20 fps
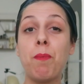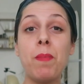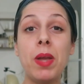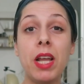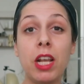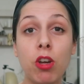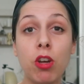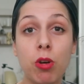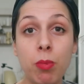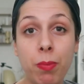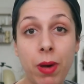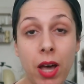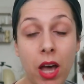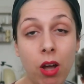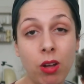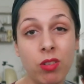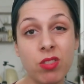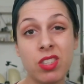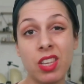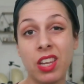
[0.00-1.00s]
a million
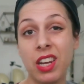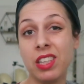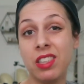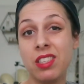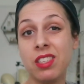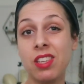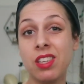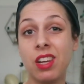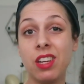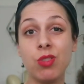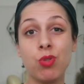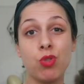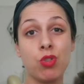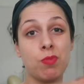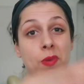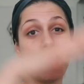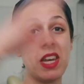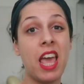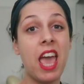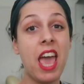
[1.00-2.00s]
pounds and i decide to
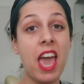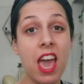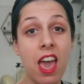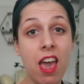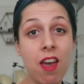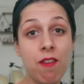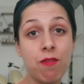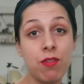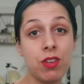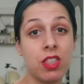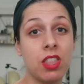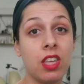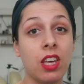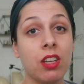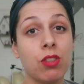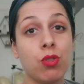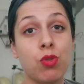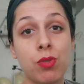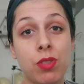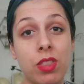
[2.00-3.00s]
spend everything
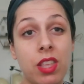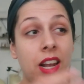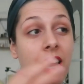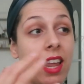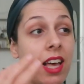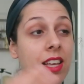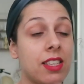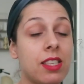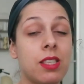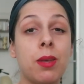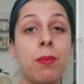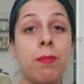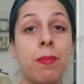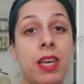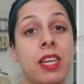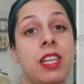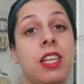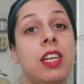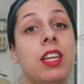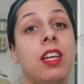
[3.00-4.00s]
to the last
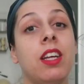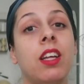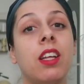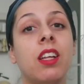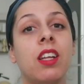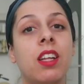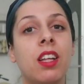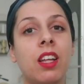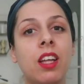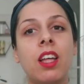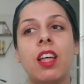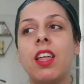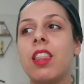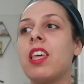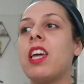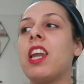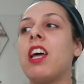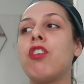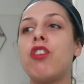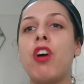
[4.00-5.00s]
penny
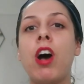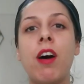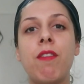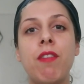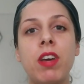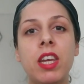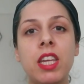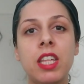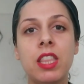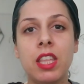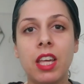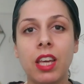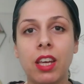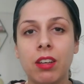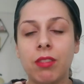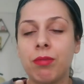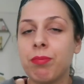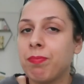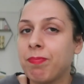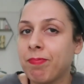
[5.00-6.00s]
then i don't have
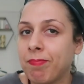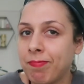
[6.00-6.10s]
anything